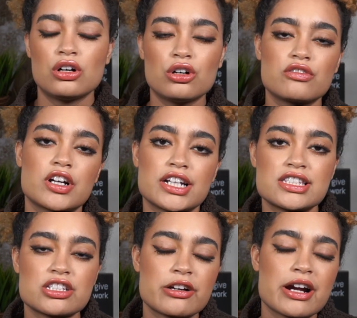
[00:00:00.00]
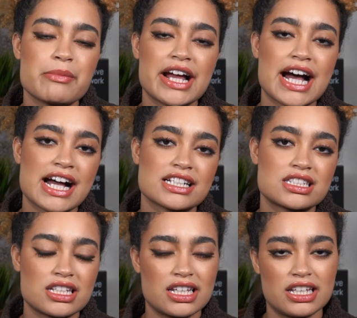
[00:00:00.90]
Over on Instagram I
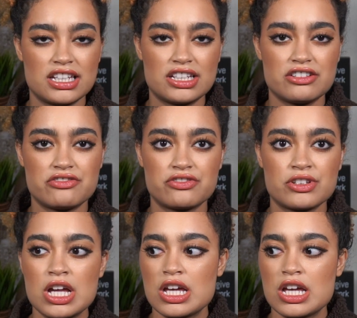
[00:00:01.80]
asked if